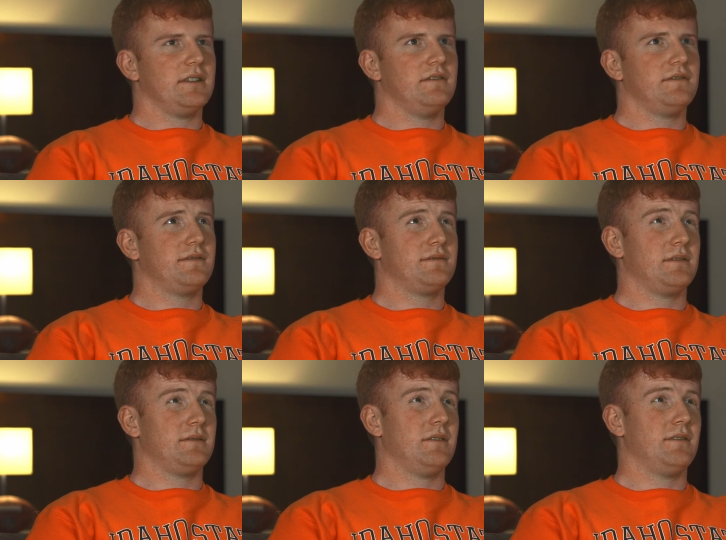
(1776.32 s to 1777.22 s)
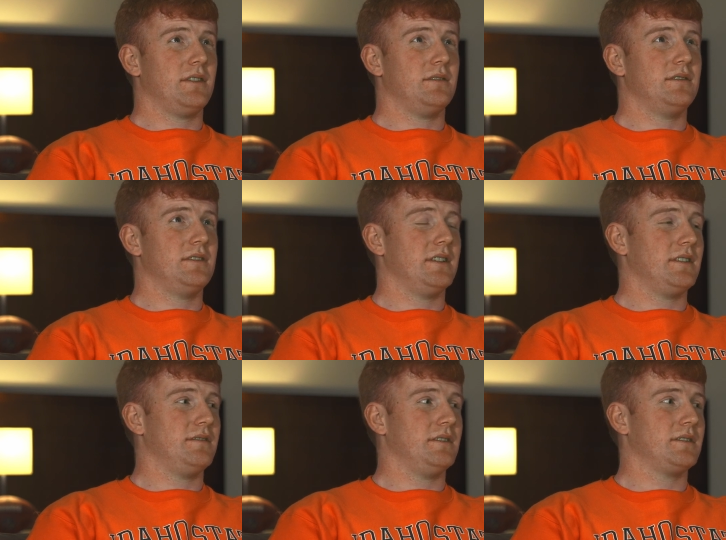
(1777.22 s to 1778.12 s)
we've over 100
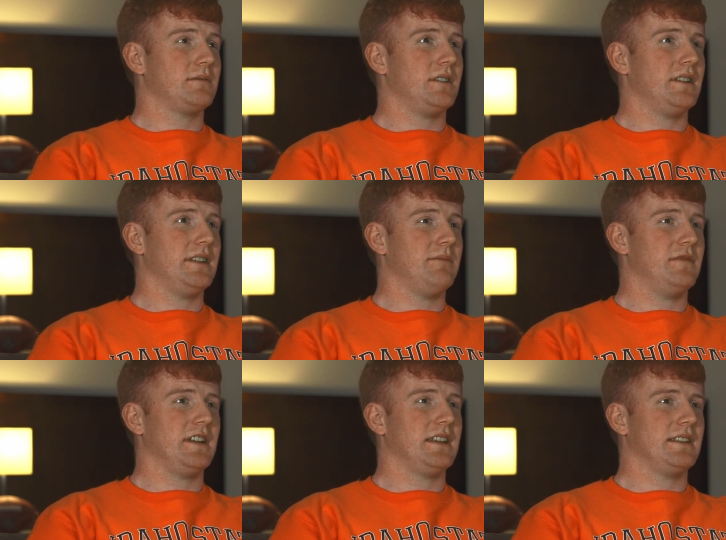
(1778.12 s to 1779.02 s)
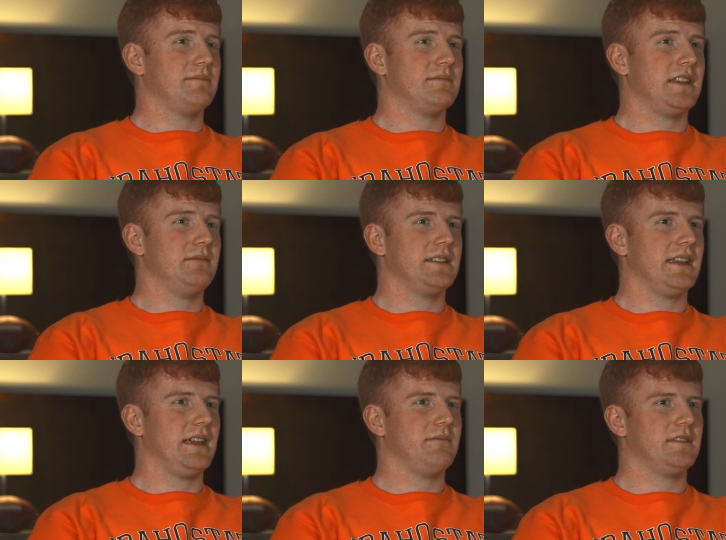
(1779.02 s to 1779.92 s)
on the full squad, and then bringing people to
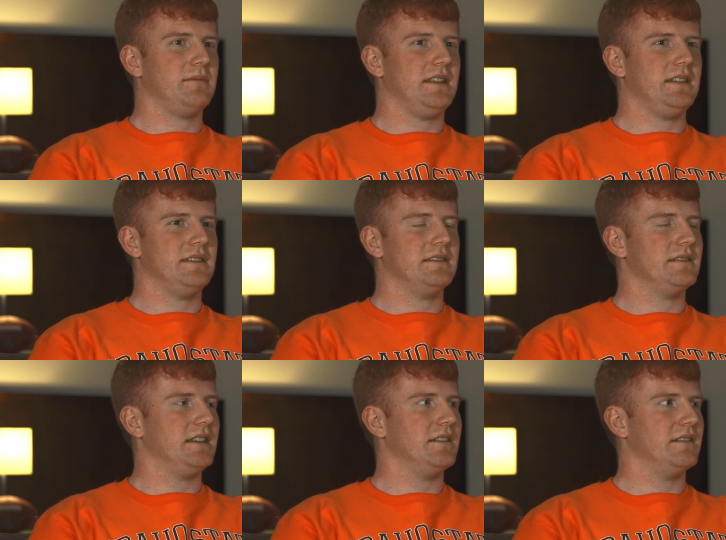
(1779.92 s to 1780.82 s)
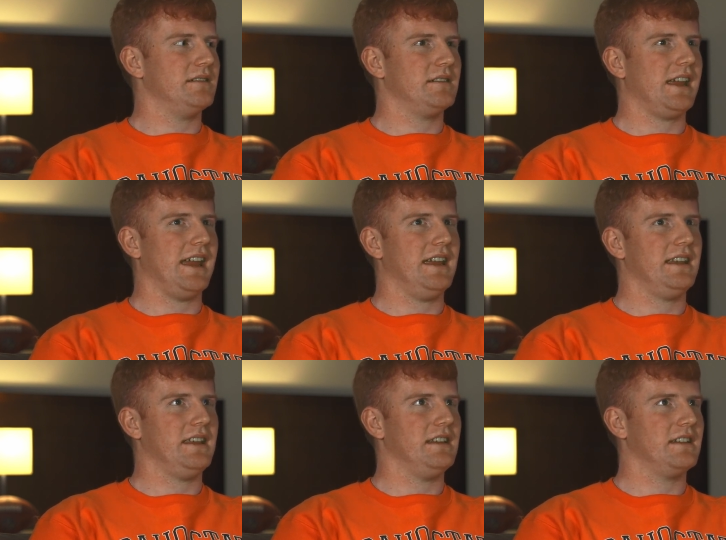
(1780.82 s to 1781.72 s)
games would be near
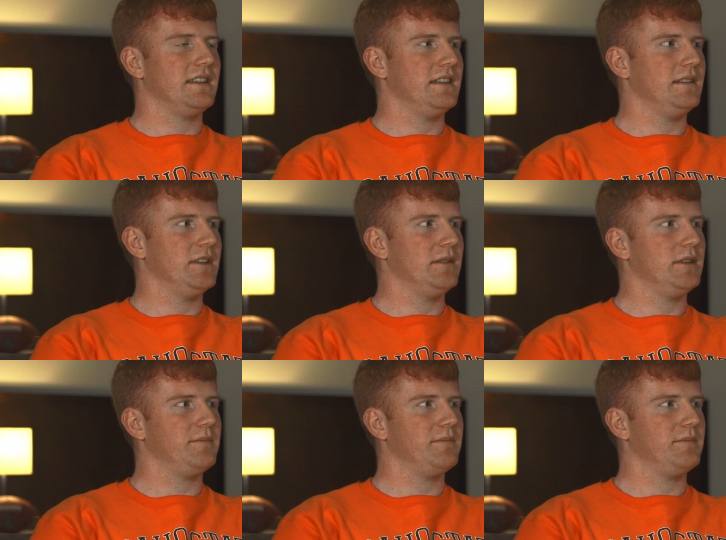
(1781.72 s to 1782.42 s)
80, 90 maybe.